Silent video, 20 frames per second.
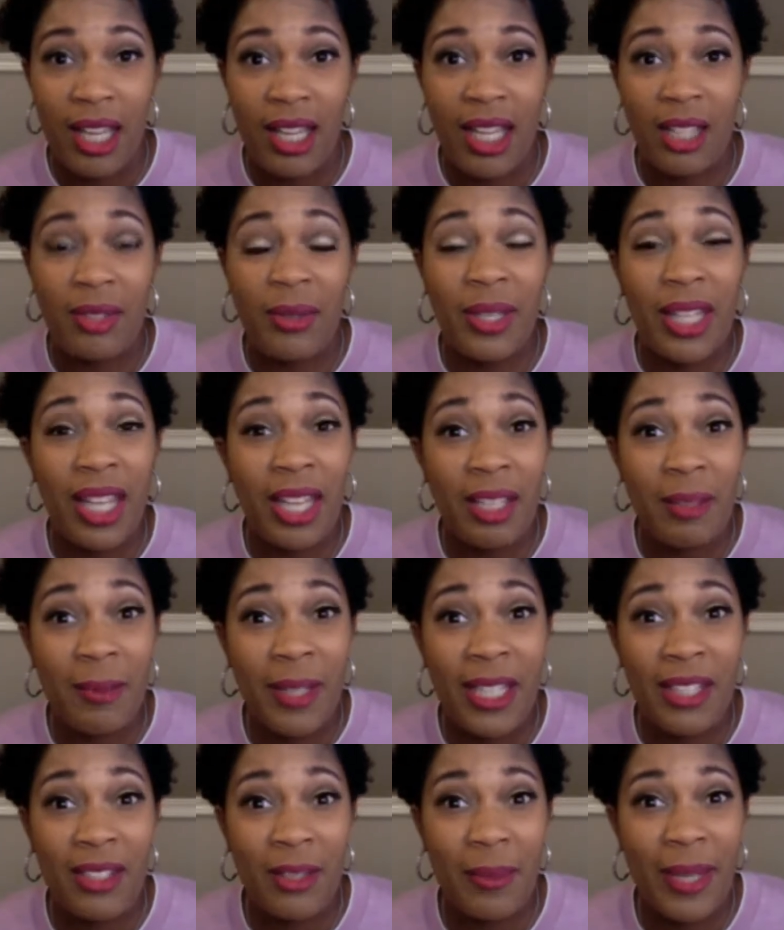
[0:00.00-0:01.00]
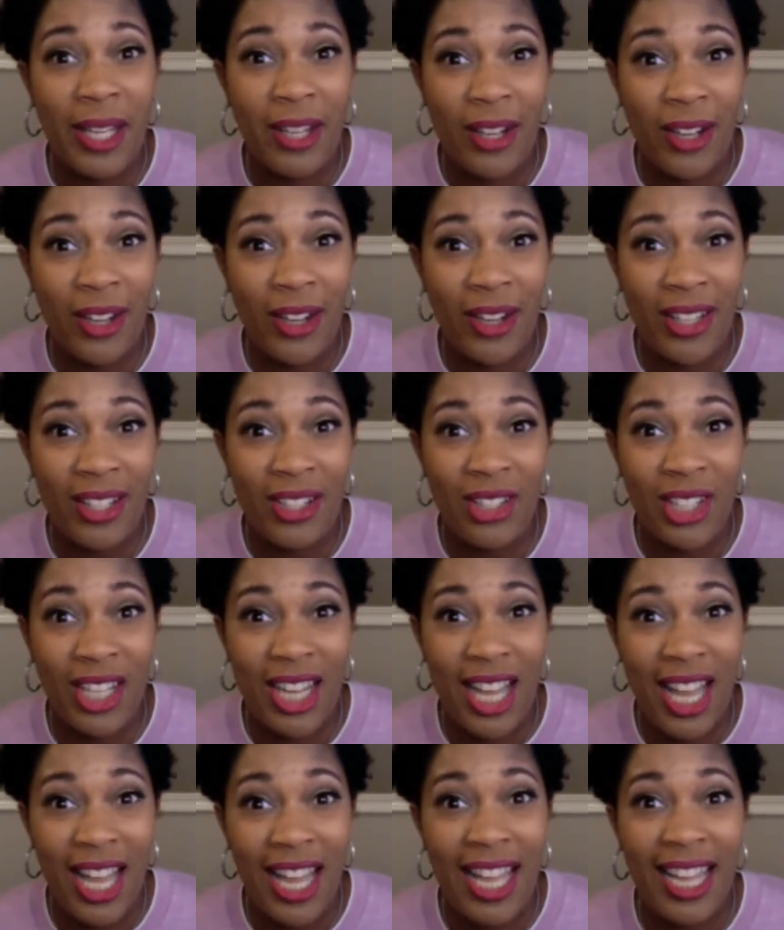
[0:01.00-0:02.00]
That's what led me to my current
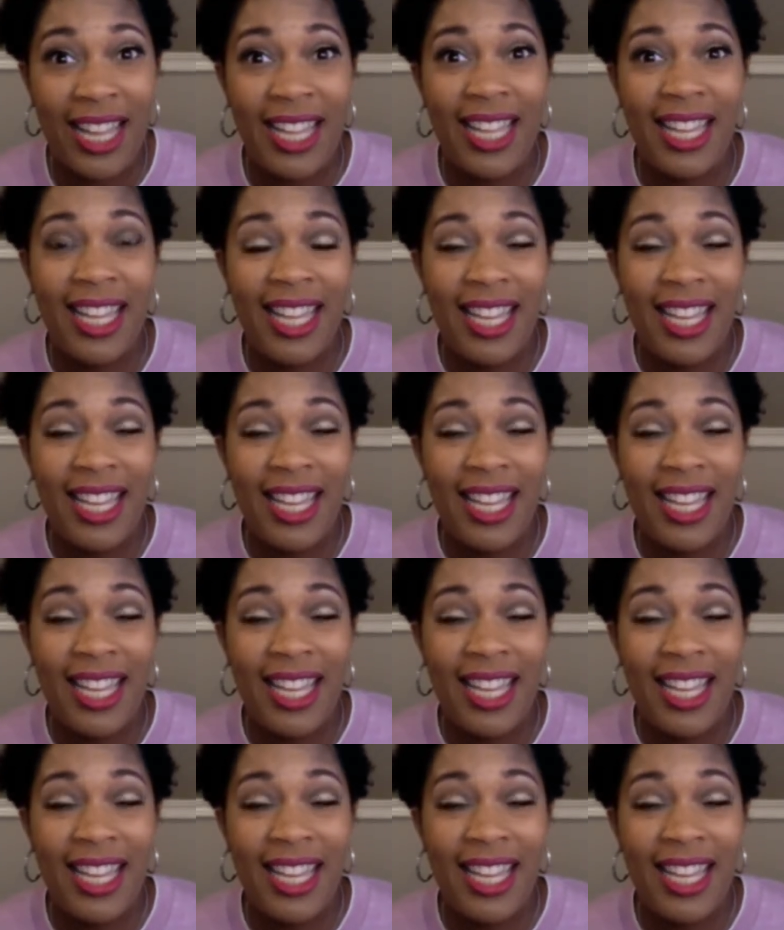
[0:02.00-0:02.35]
GI,